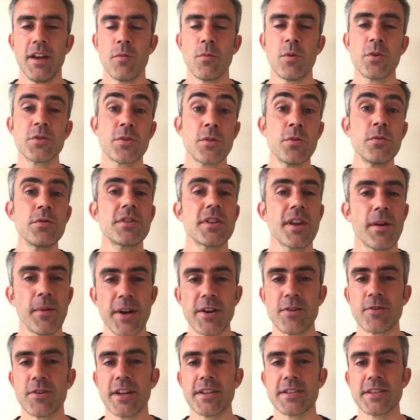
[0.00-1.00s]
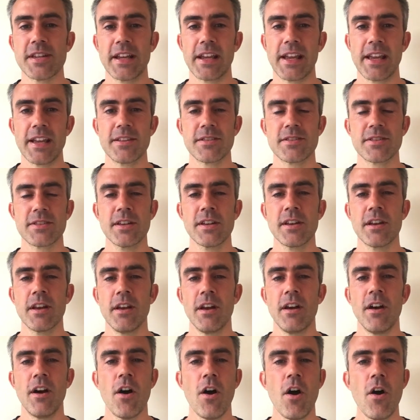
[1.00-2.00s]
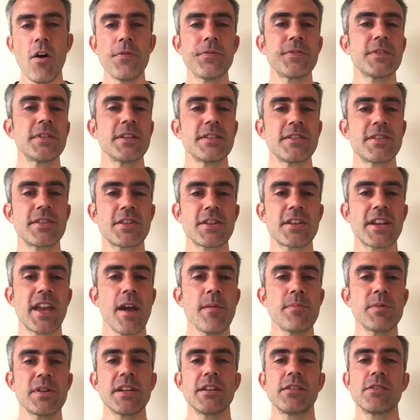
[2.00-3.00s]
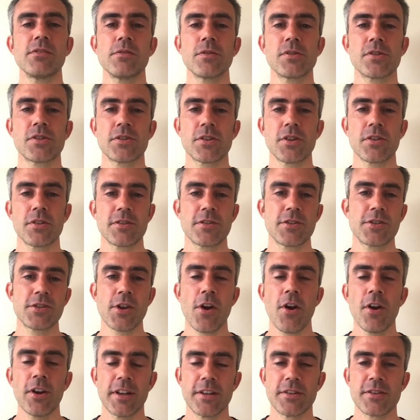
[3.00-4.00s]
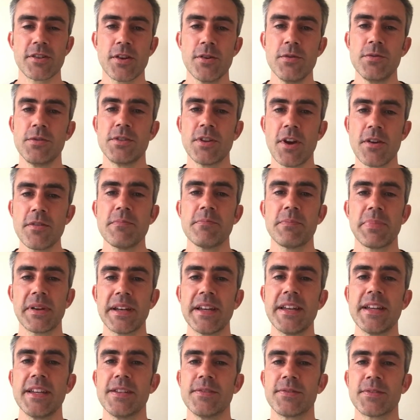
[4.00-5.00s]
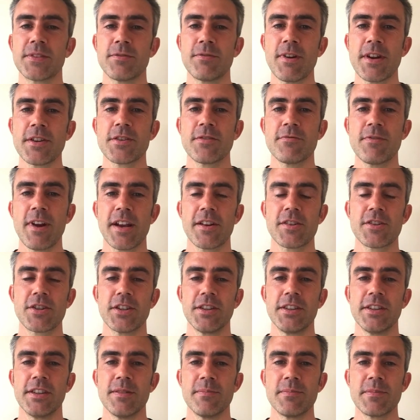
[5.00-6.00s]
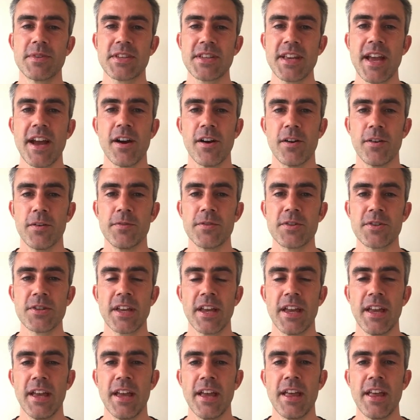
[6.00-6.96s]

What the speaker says: What's also interesting is that often skeptical scholars who don't believe the resurrection themselves,